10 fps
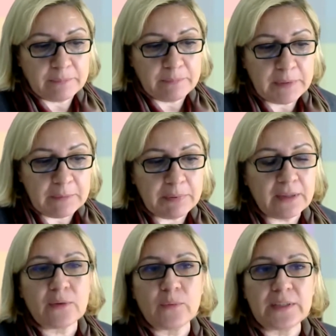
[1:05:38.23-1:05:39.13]

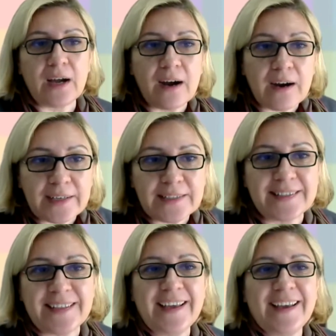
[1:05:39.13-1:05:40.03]
people with
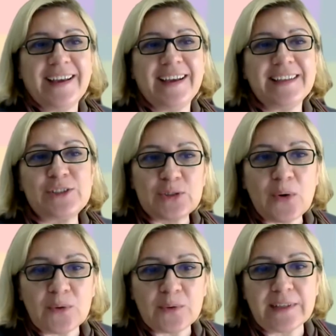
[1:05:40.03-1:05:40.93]
heart and
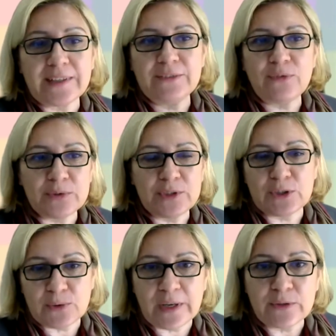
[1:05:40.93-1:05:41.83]
soul
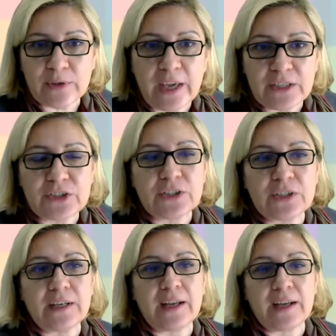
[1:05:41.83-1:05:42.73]
devoted to
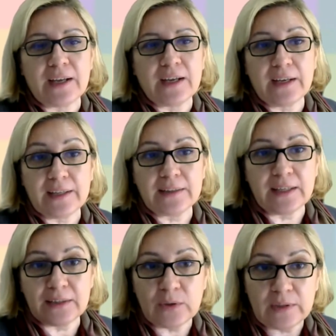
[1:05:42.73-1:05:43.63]
education
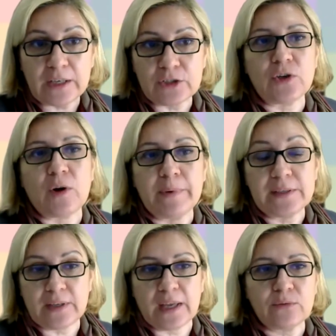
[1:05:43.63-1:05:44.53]
and their job
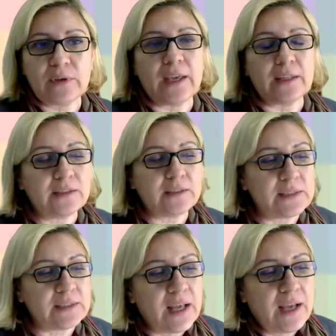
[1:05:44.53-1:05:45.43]
as
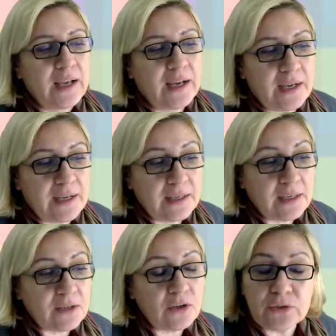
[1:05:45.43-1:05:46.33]
educators,
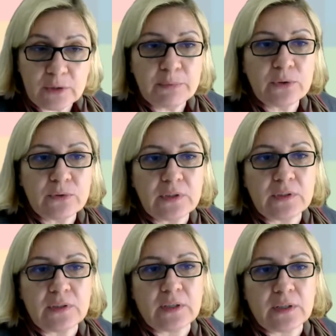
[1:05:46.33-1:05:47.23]

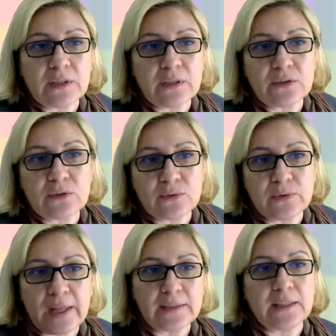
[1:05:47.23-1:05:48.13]
contributed to
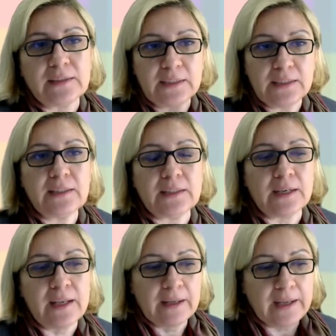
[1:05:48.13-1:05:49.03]
that
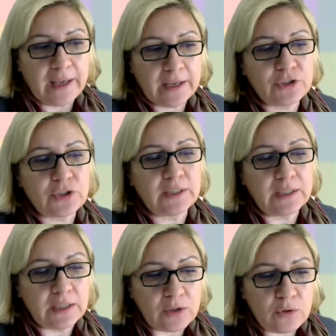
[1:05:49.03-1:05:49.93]
Eden
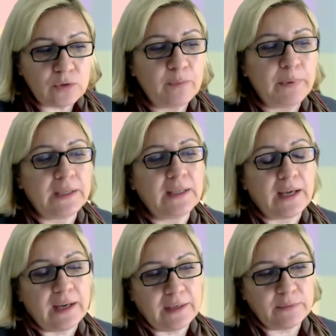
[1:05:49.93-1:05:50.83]
actually could be,
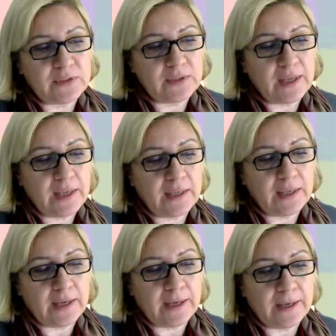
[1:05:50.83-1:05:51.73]
I would say,
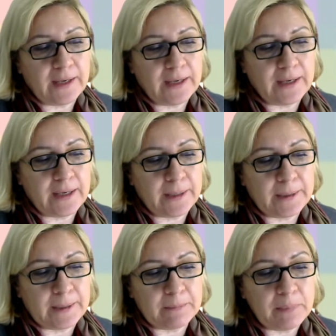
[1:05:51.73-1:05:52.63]

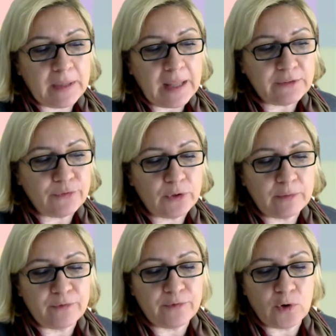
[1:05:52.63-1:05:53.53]
a
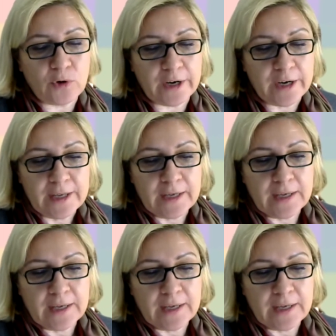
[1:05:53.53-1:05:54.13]
platform for